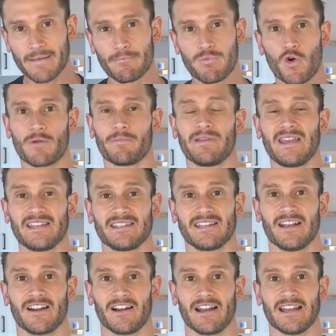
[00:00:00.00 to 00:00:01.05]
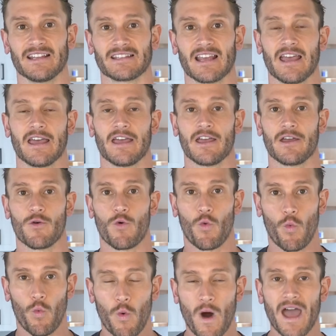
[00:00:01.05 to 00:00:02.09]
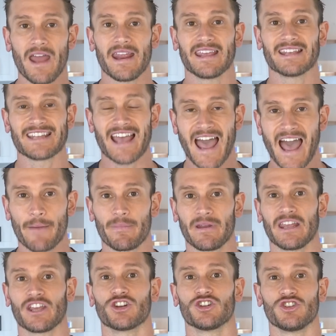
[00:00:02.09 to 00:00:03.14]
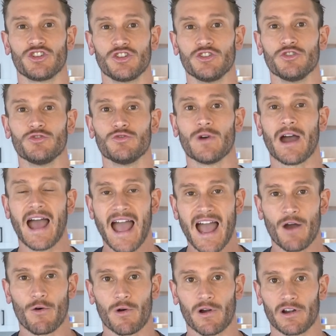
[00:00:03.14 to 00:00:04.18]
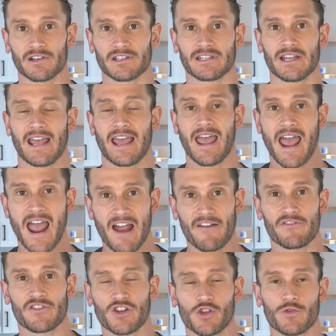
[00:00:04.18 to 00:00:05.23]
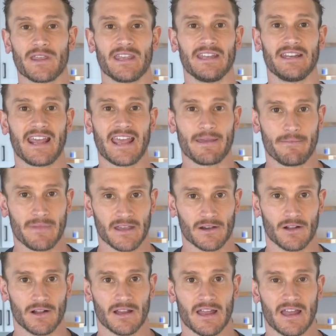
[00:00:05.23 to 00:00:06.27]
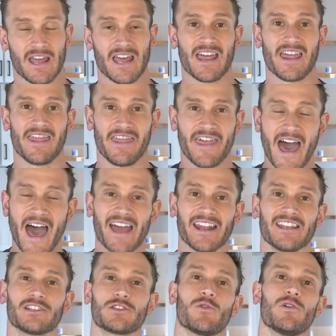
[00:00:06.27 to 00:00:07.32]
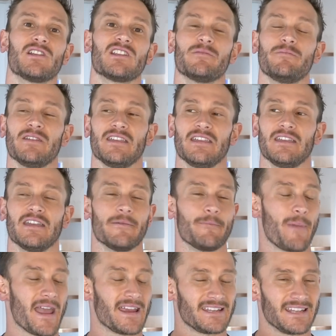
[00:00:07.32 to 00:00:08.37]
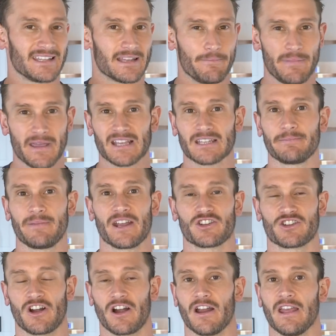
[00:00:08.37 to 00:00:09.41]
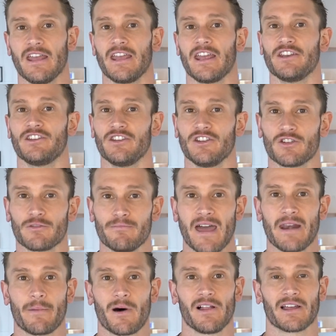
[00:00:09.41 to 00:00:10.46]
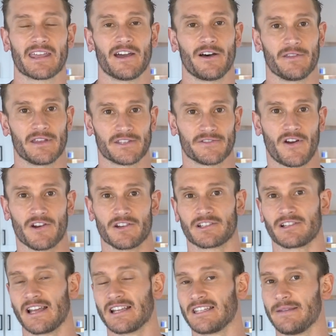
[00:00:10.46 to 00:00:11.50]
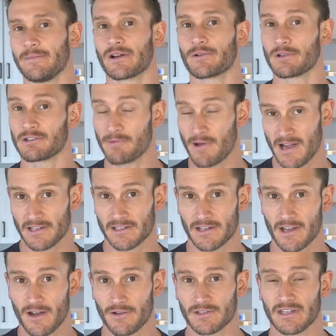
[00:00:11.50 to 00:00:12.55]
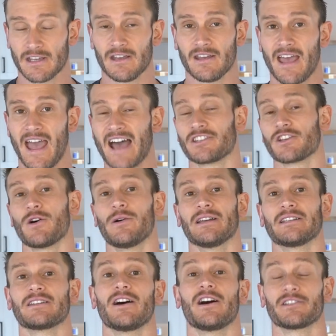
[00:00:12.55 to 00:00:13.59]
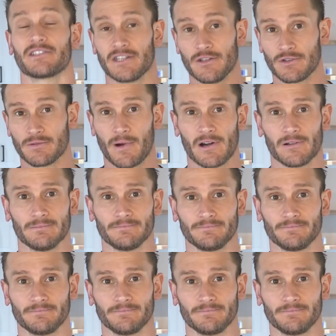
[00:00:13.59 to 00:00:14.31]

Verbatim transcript: important piece here is what is happening two hours after you eat a meal. That is going to be painting the biggest picture into your metabolic health as far as glycemic response goes. As always, I'll see you tomorrow.